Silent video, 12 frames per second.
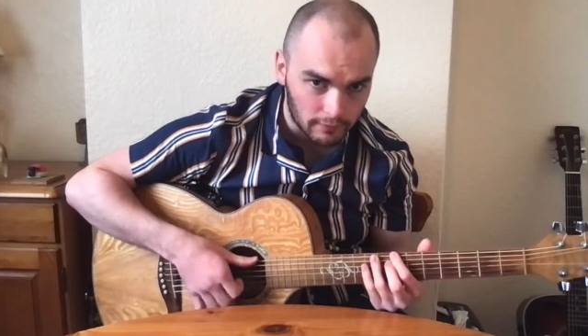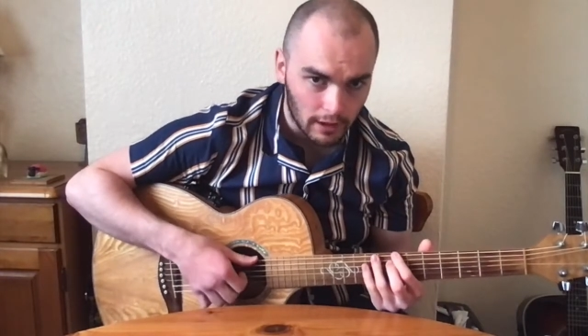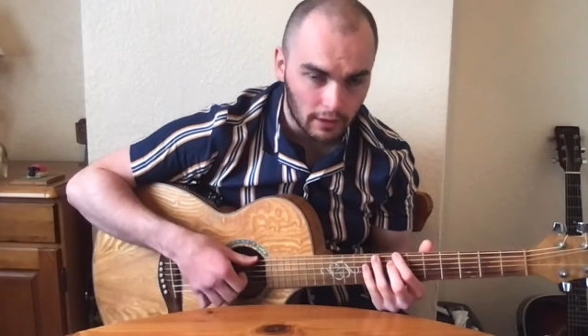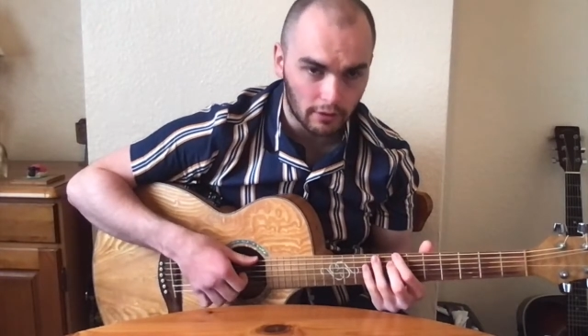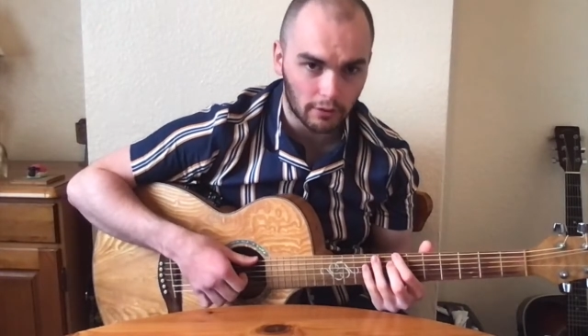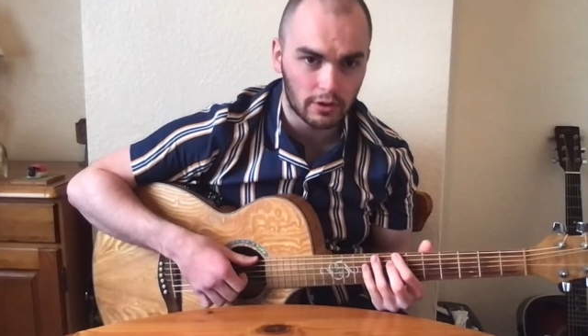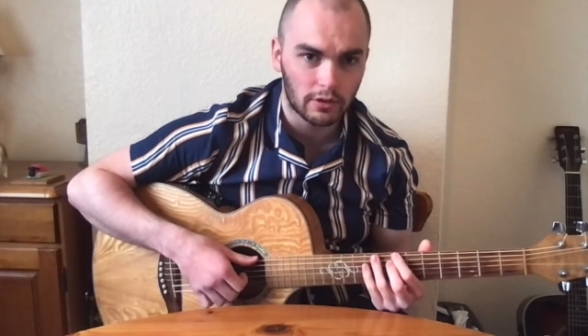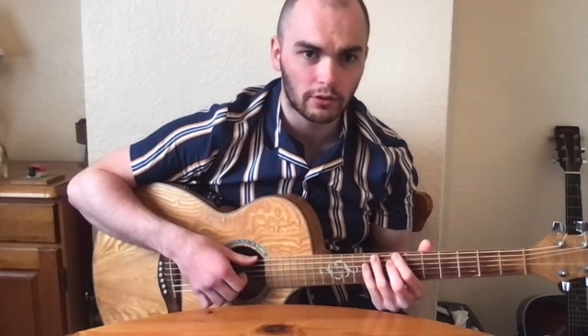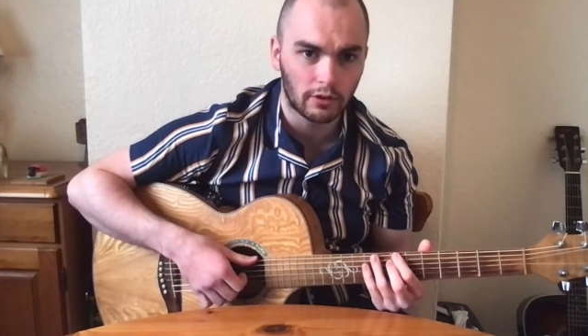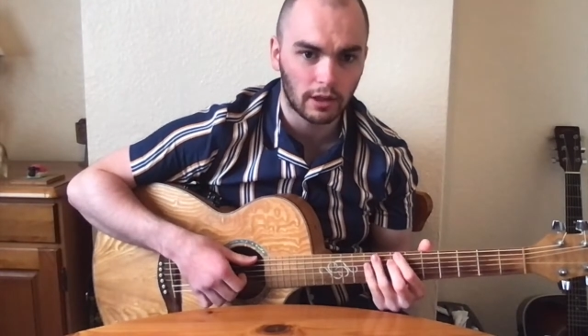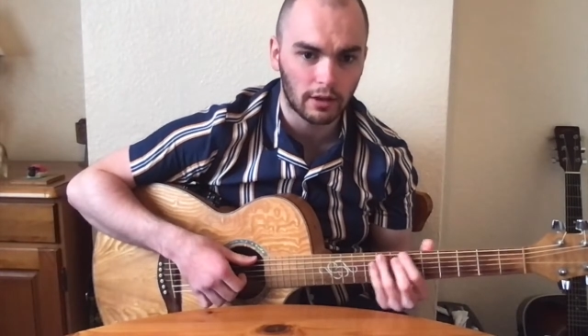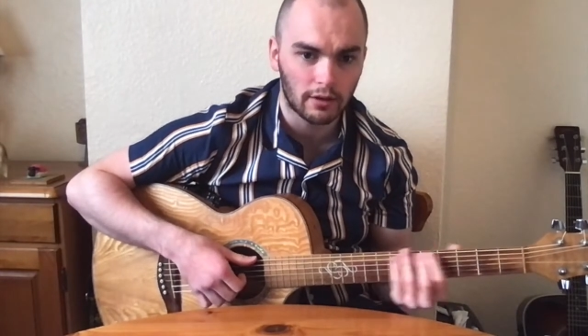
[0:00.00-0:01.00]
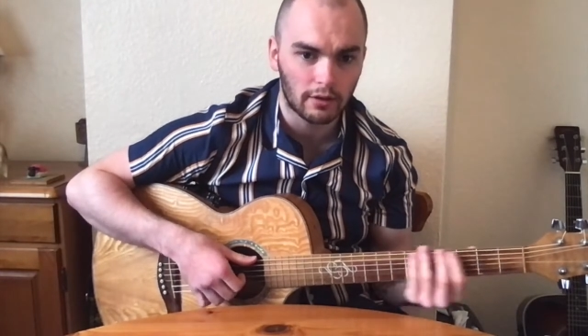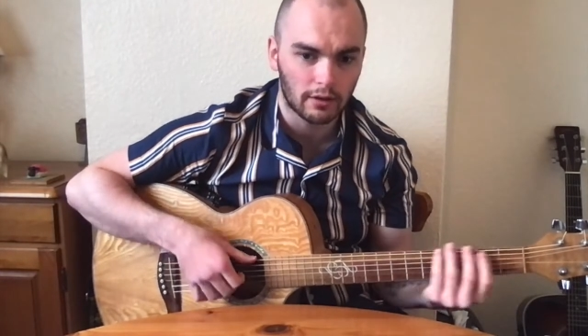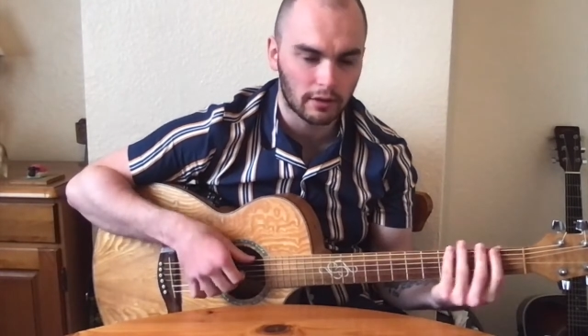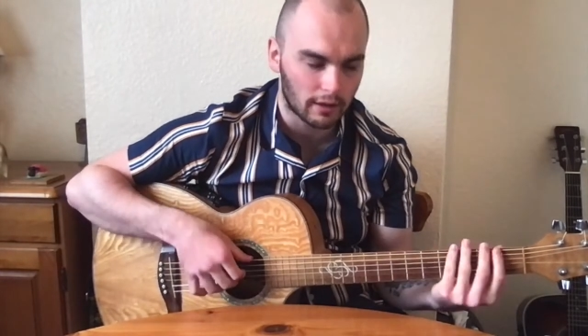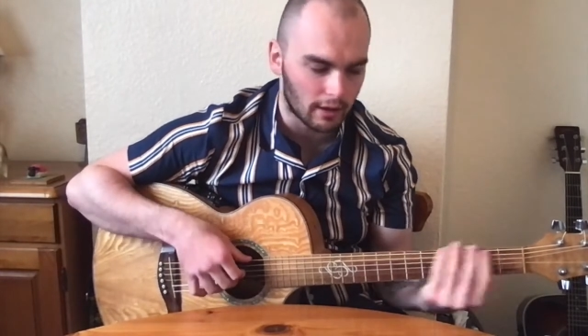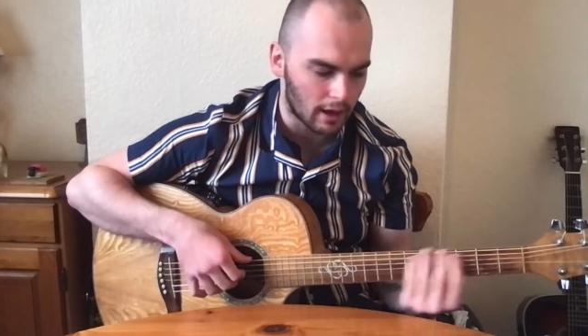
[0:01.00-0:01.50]
those two together
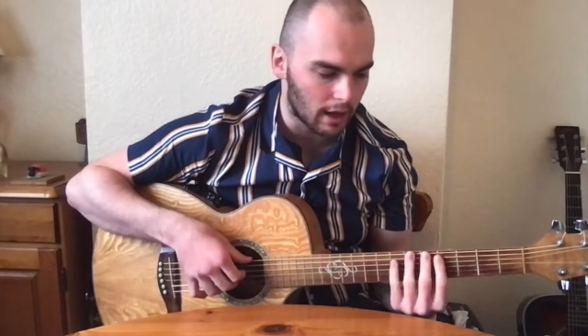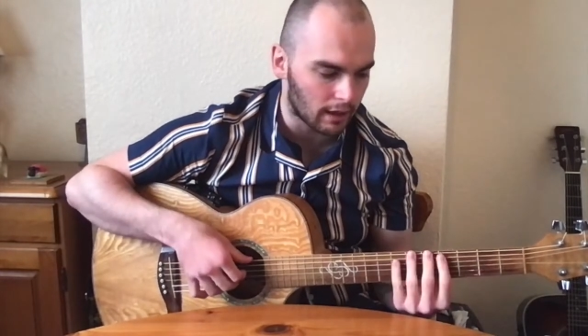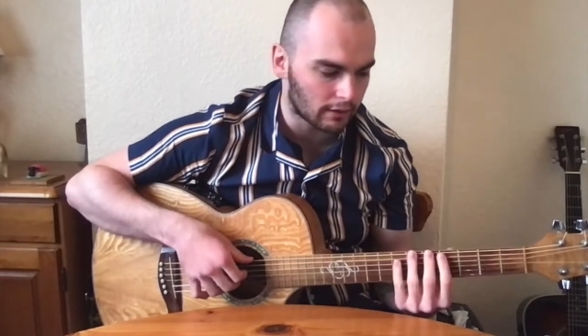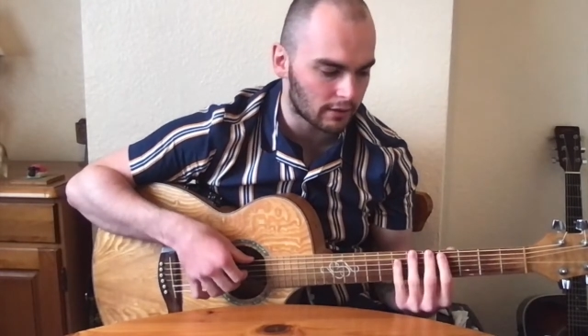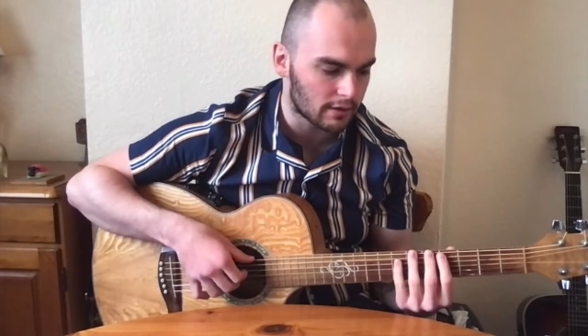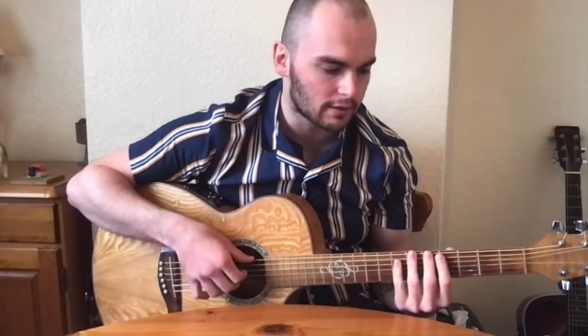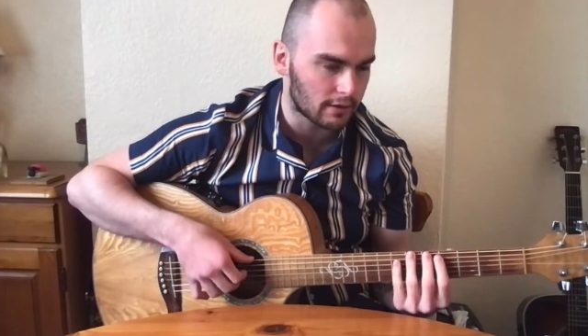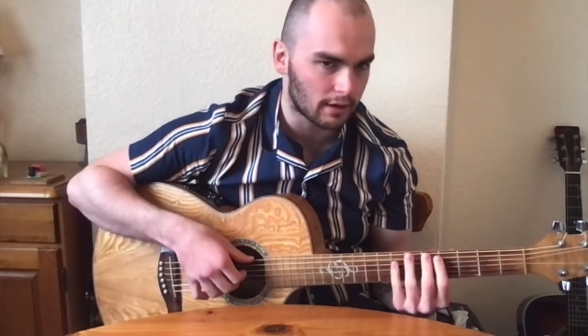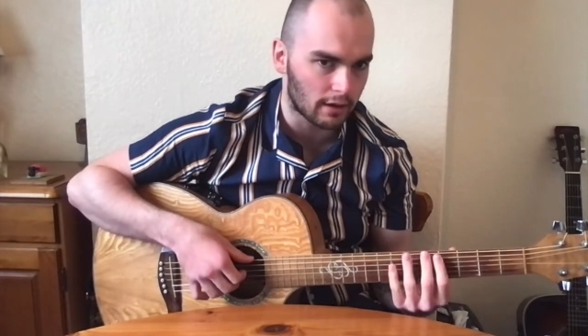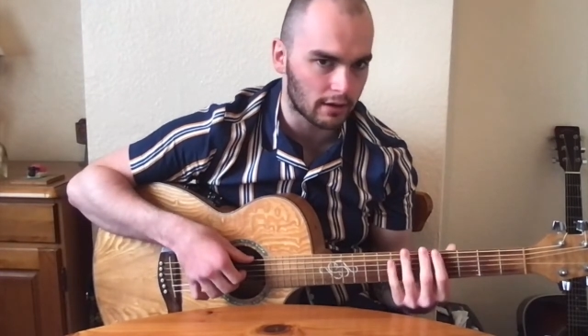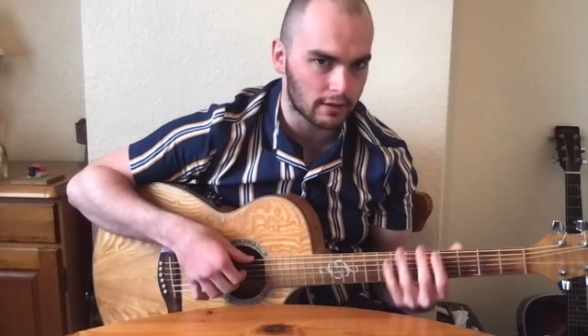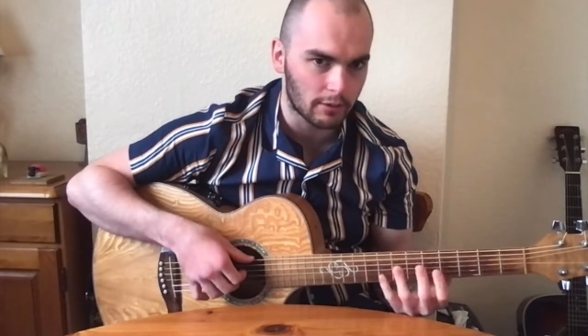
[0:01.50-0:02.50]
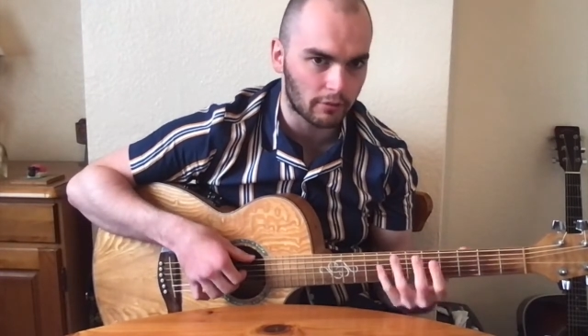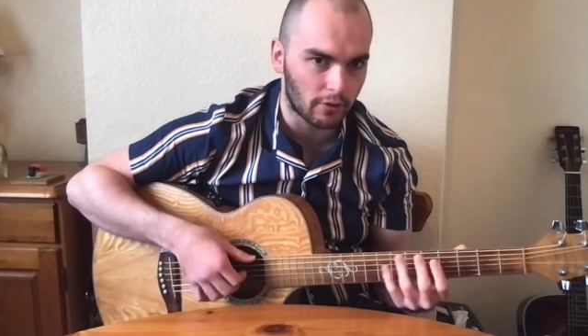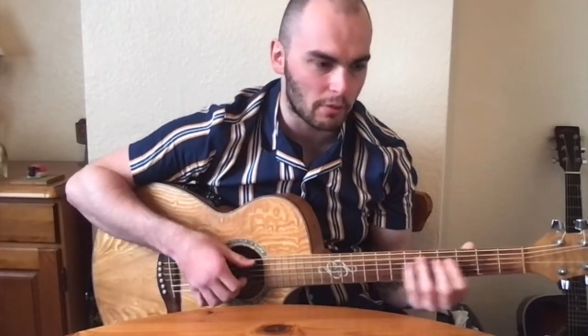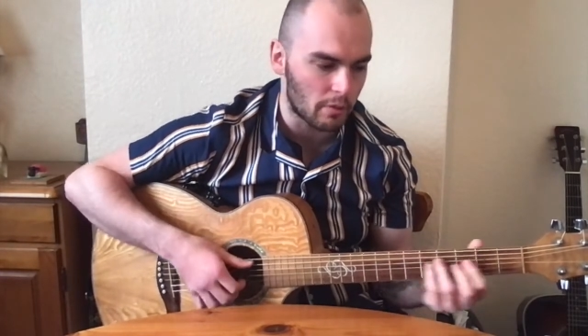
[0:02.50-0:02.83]
can act as some form of